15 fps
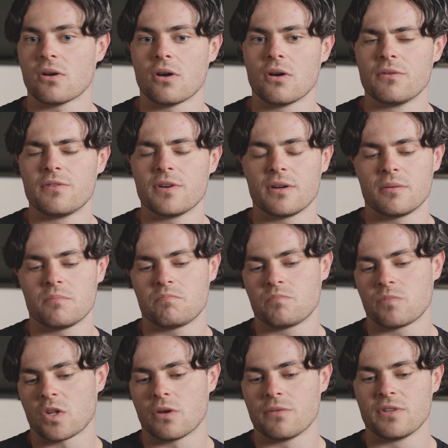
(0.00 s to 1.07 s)
over
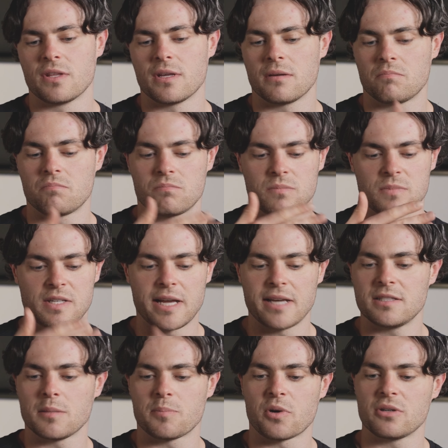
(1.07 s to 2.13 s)
the
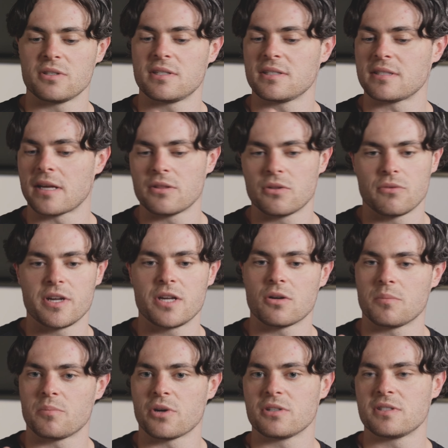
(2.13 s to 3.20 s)
data process and the
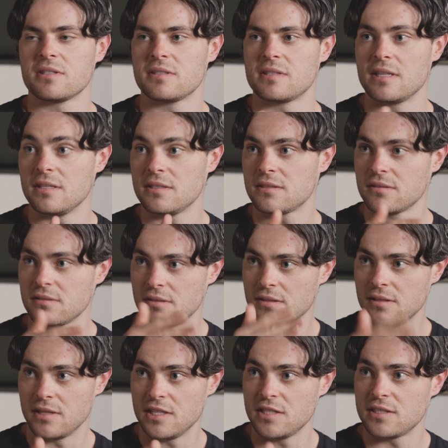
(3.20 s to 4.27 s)
recon process, these
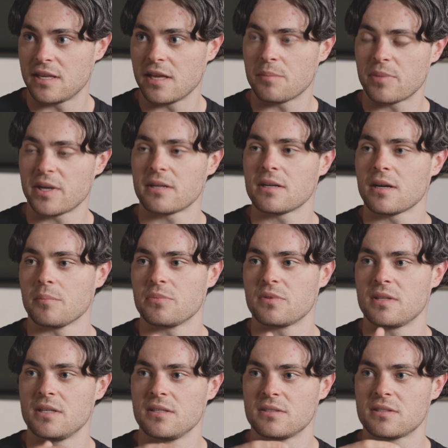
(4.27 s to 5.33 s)
get picked up,
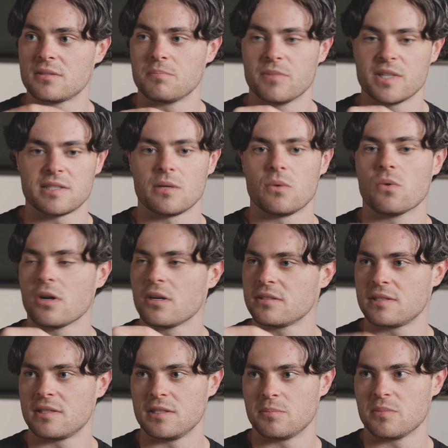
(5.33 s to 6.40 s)
these missing
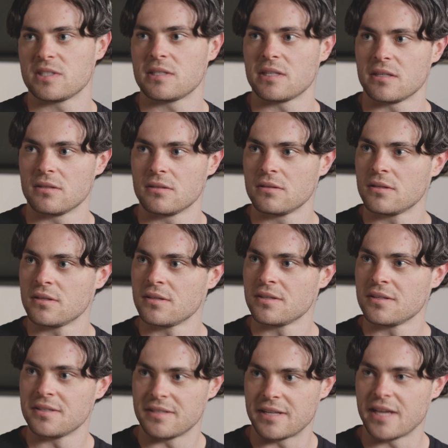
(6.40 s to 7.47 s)
wallets, these missing
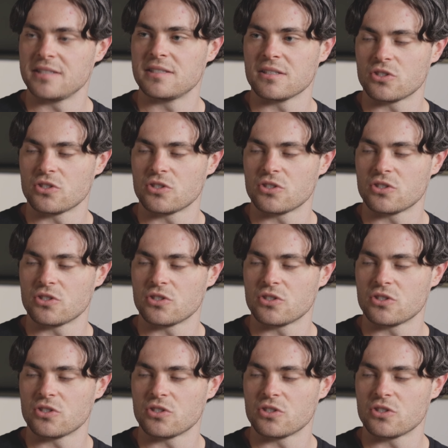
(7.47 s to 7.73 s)
data